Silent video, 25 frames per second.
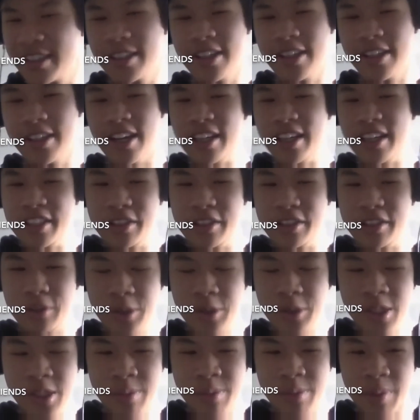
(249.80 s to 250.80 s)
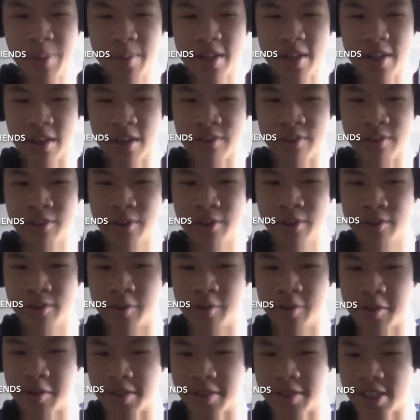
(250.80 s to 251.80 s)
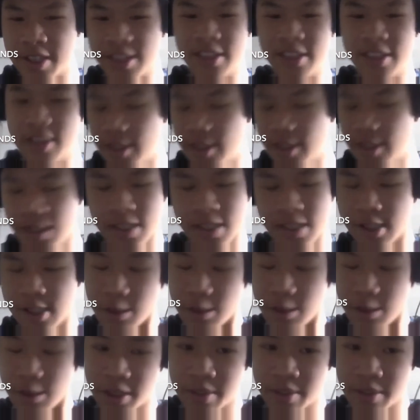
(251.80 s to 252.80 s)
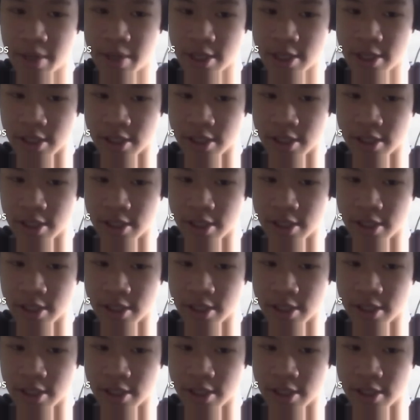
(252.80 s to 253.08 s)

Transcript: And yours is probably like third or fourth season. It's still pretty amazing.